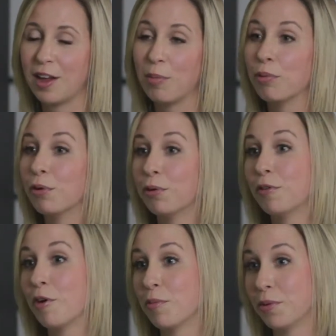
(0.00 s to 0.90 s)

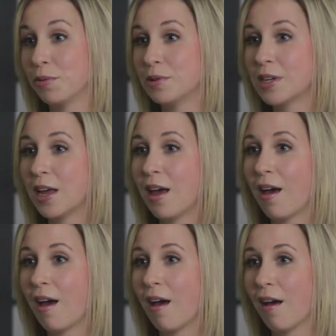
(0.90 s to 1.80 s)
improve our mood.
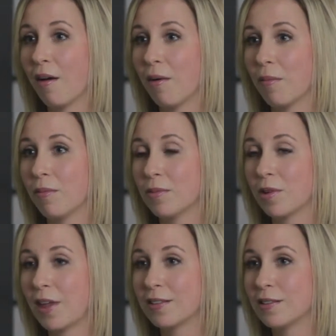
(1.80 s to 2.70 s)

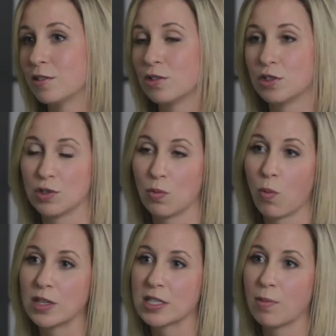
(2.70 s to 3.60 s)
So that's just
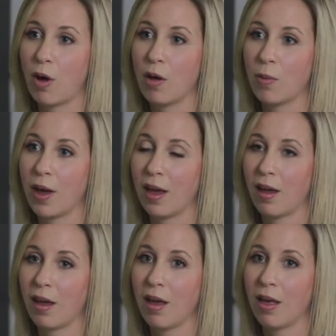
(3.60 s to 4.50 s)
one small
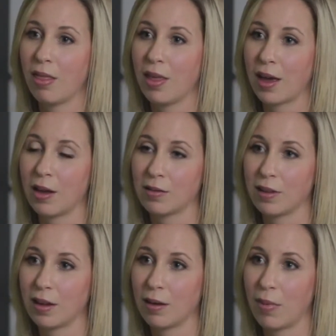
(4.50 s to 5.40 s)
way that
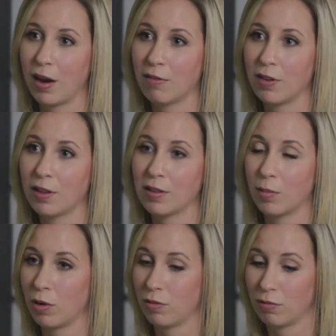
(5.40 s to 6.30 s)
counseling can benefit
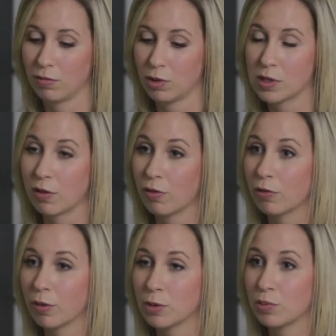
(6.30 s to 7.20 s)
someone who's
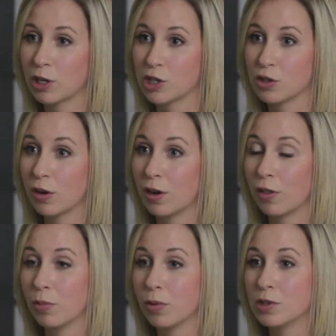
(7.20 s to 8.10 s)
suffering from depression or
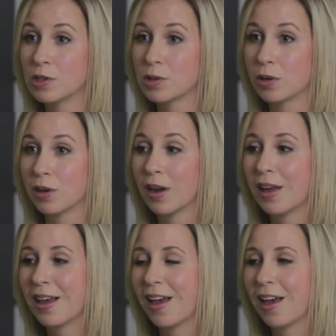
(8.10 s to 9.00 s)
another mood disorder.
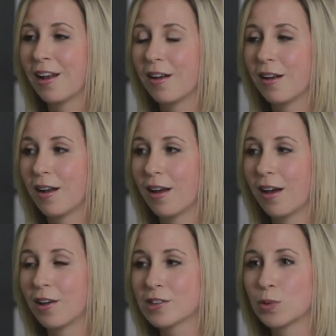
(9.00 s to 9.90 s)
And
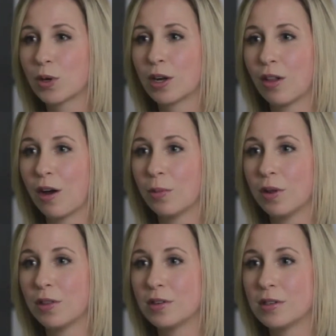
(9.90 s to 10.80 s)
I also work a lot
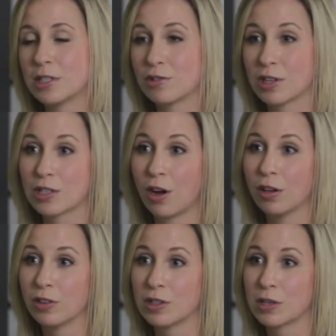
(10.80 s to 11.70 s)
with distress
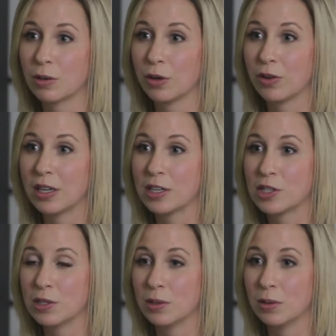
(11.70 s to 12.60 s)
tolerance, so learning
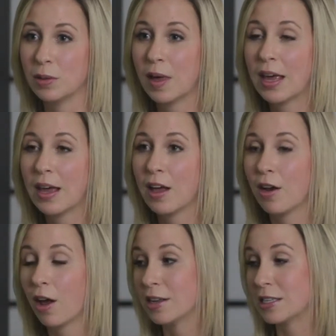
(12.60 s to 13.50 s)
to
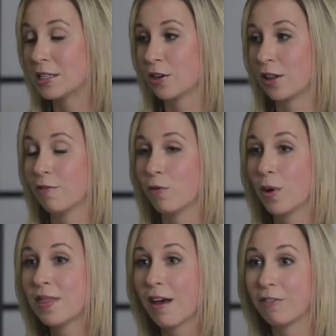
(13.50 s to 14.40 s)
not necessarily
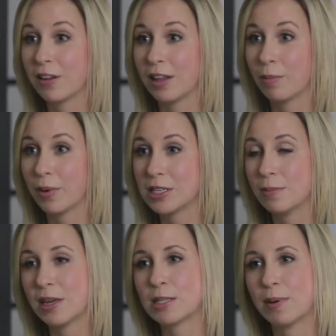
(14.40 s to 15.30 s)
avoid that feeling, but
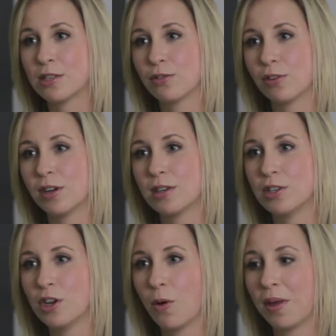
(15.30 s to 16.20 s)
to make space for
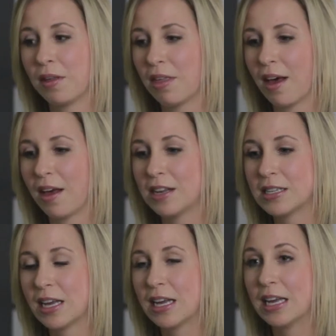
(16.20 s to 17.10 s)
it, knowing
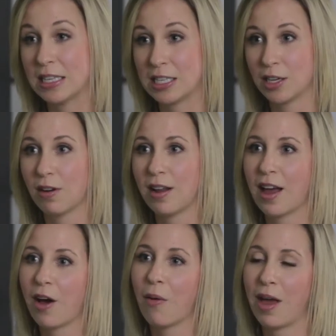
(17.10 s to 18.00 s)
that it's here
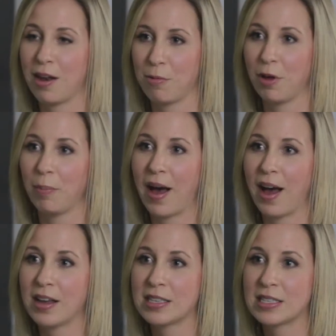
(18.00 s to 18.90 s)
right now and it will
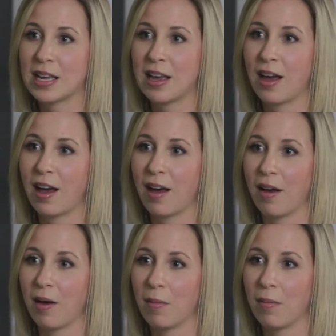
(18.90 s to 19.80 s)
pass,
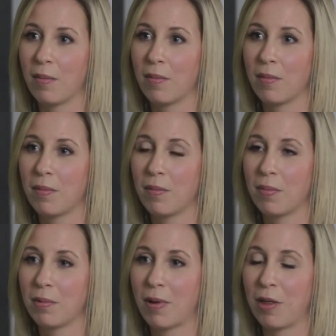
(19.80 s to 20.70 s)

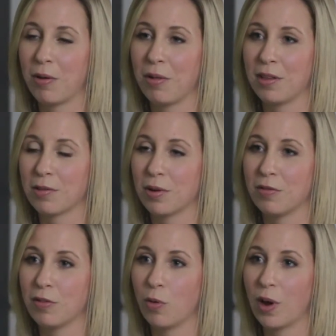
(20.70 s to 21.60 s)
but rather than
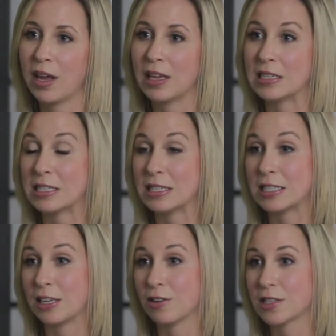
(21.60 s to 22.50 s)
sort of avoiding and
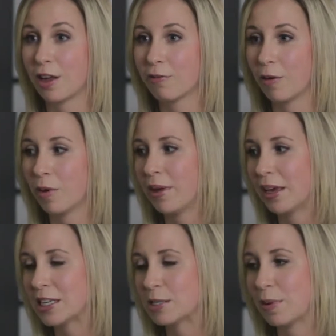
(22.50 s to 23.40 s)
distancing yourself from it,
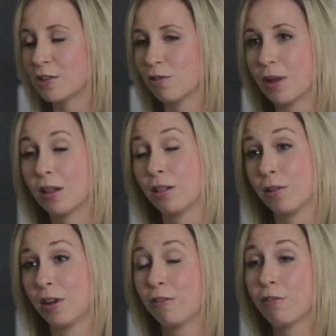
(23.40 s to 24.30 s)
making space from it and
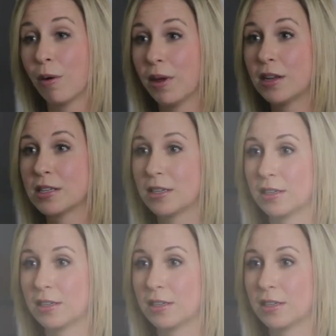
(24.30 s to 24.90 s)
learning from it.